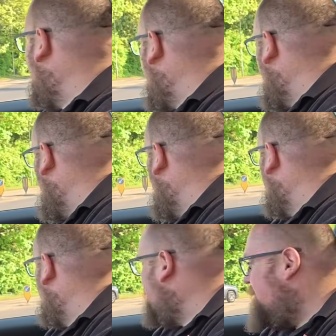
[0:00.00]
heel
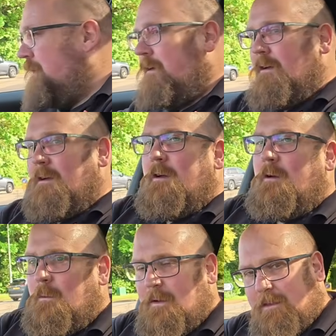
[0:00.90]

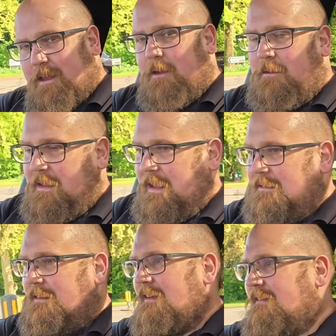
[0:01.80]
with the
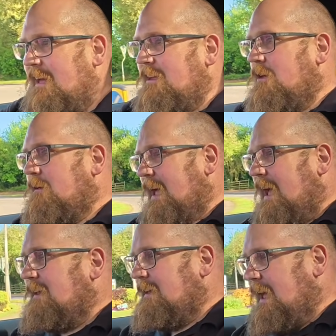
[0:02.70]
Q6, is that you
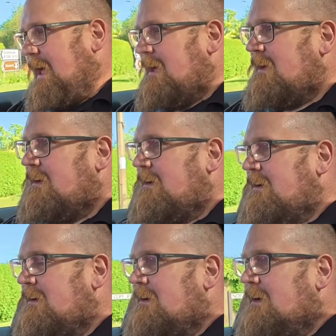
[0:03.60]
can get
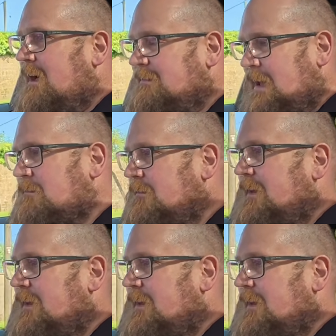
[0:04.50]
adaptive air